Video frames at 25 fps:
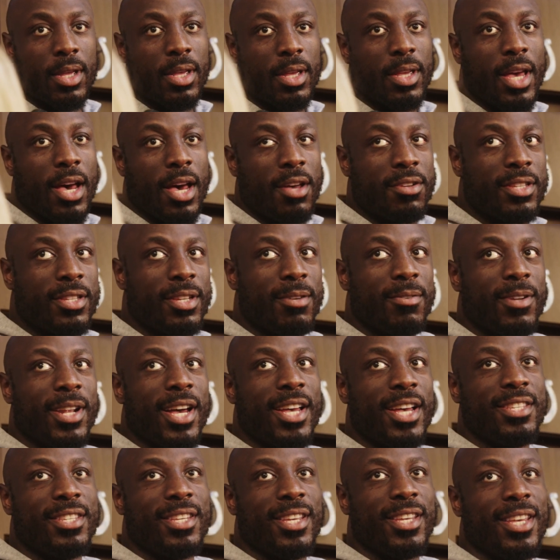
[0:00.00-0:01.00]
Y'all see what
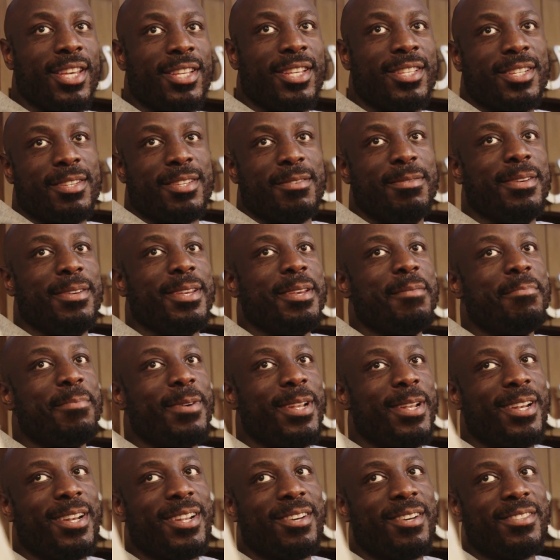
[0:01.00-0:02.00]
I see. He
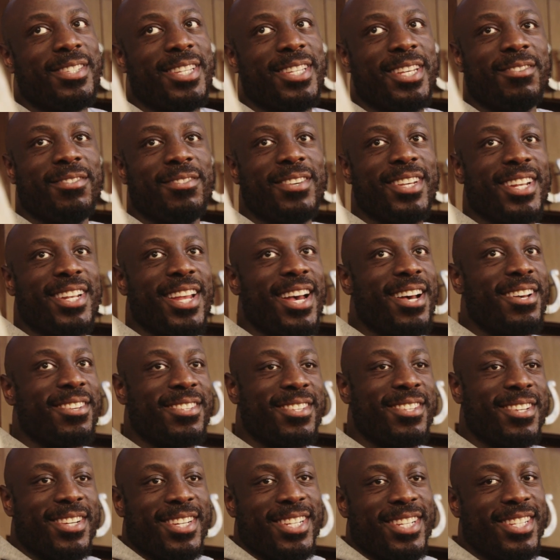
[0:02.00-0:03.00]
put it on TV now,
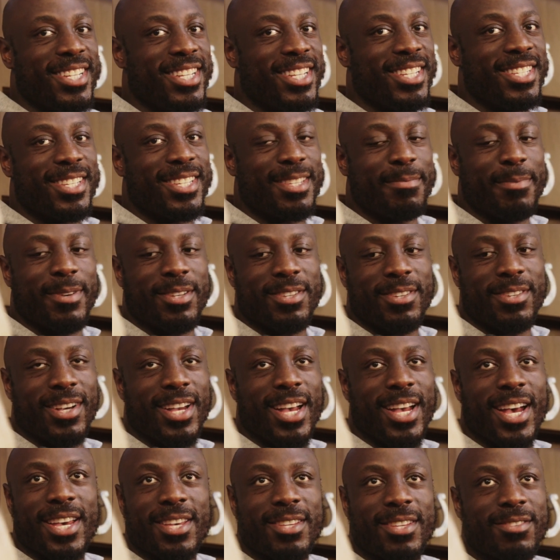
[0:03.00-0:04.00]
so he's a special
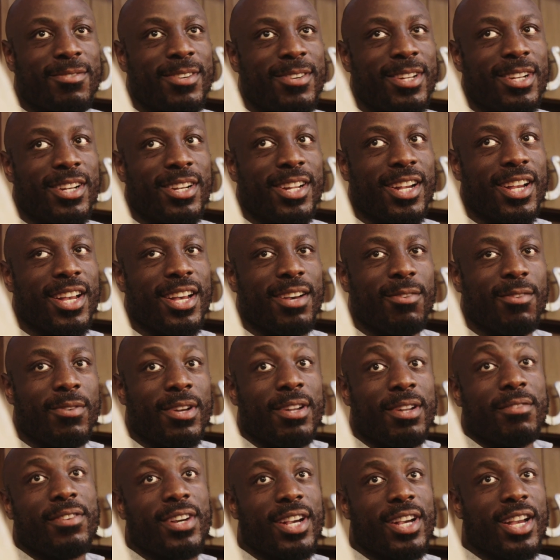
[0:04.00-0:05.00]
guy. He's one of
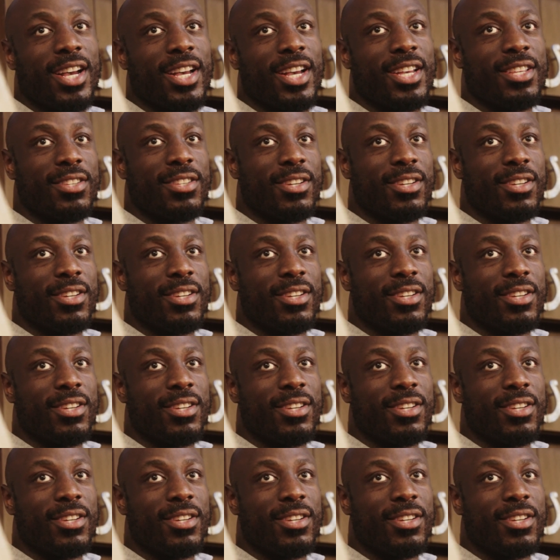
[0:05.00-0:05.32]
a kind.